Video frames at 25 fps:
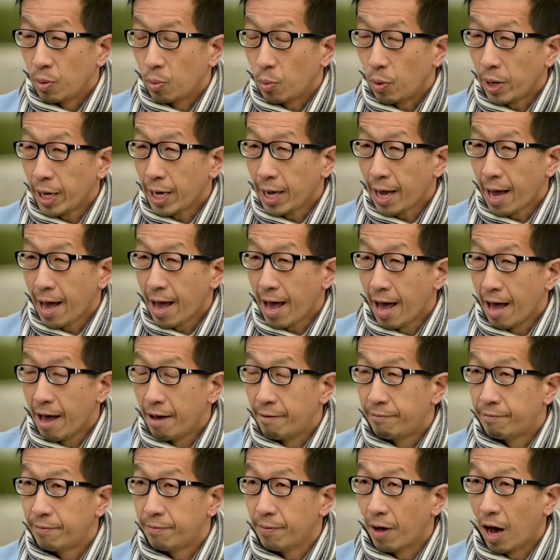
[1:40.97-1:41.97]

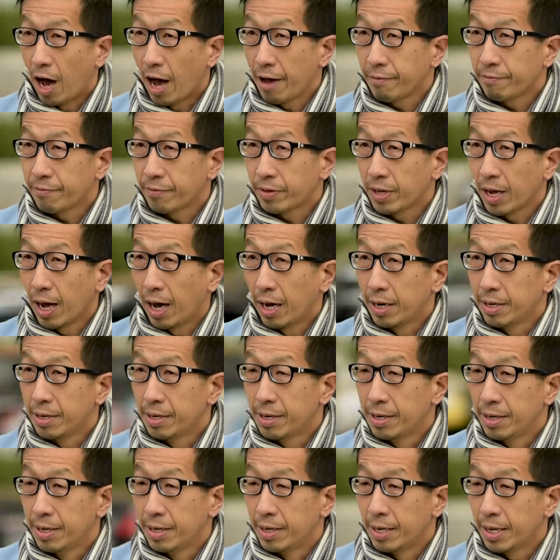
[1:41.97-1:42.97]
I've
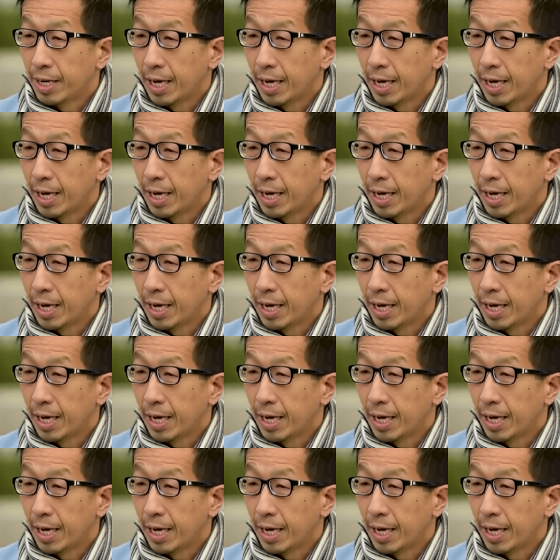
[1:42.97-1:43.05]
done,